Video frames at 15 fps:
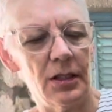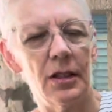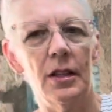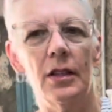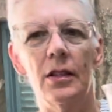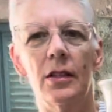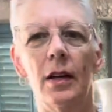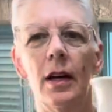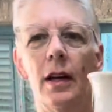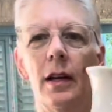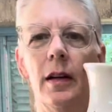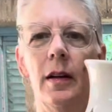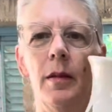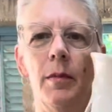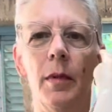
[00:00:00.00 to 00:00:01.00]
is
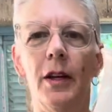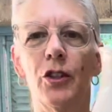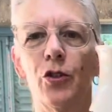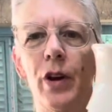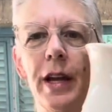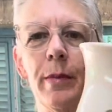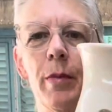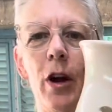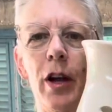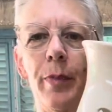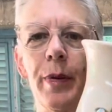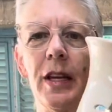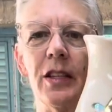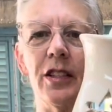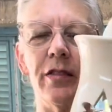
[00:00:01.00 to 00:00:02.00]
um, a trademark
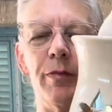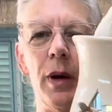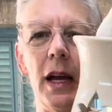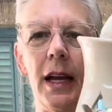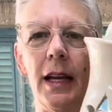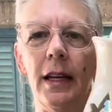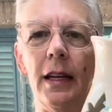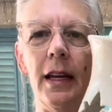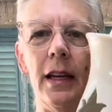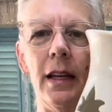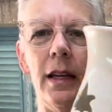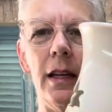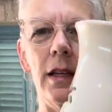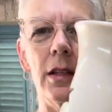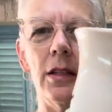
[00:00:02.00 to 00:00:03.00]
piece of mine. It
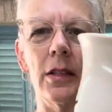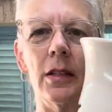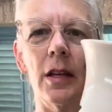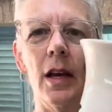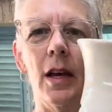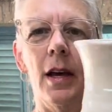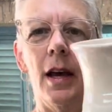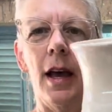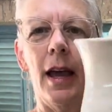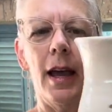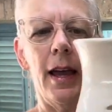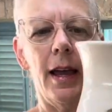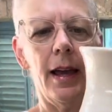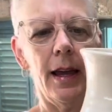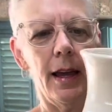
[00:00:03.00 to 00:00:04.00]
is
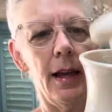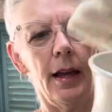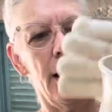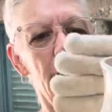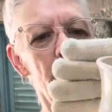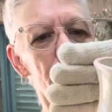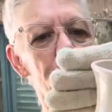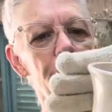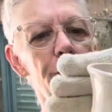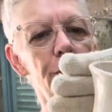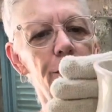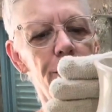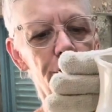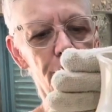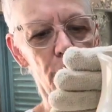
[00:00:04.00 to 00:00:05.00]
a
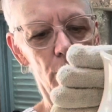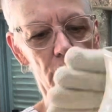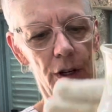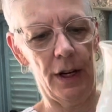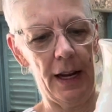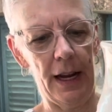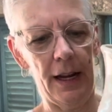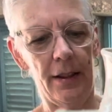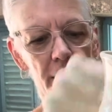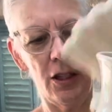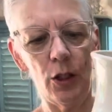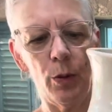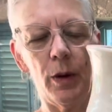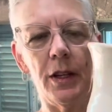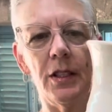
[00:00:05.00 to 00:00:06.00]
for.
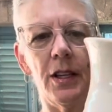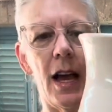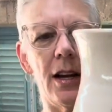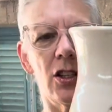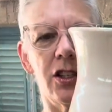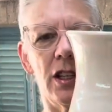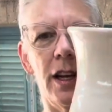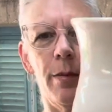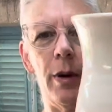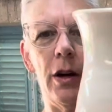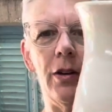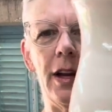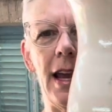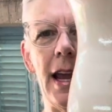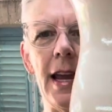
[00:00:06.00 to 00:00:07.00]
This one is actually
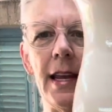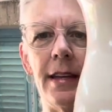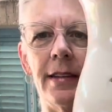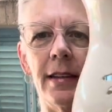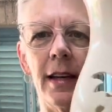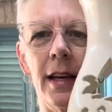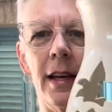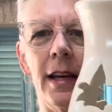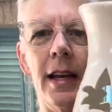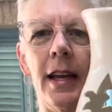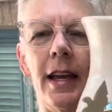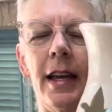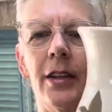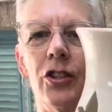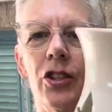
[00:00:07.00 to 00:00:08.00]
about eight
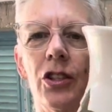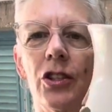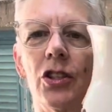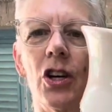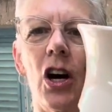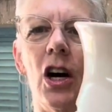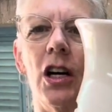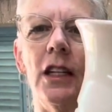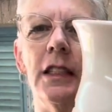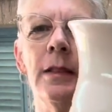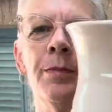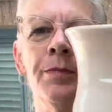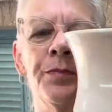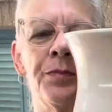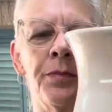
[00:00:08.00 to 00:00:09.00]
inches tall
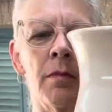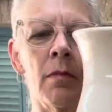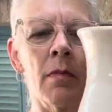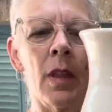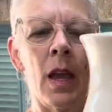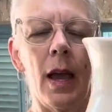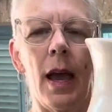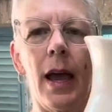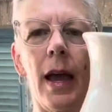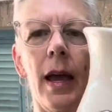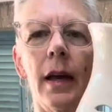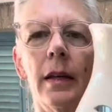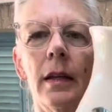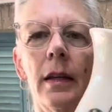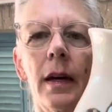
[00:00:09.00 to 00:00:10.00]

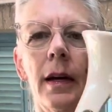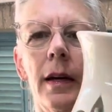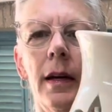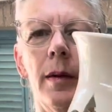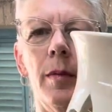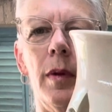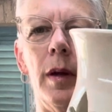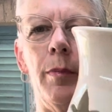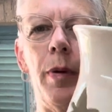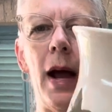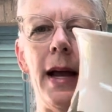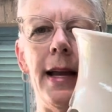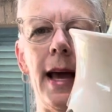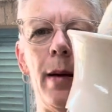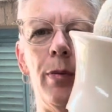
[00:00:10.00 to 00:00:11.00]
and um,
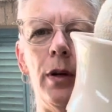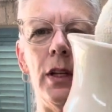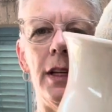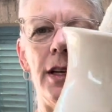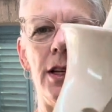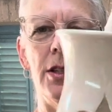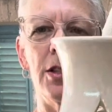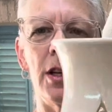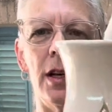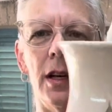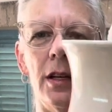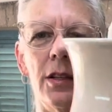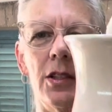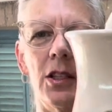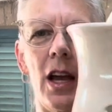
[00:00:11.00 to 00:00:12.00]
pineapple is
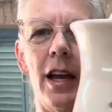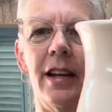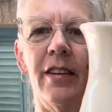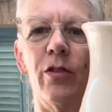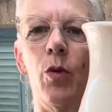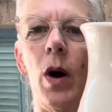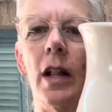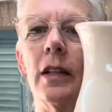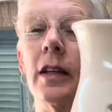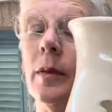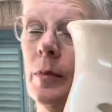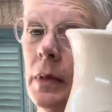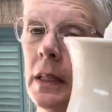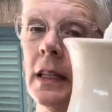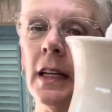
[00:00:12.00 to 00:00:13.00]
a sign of
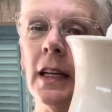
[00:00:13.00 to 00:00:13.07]
welcome.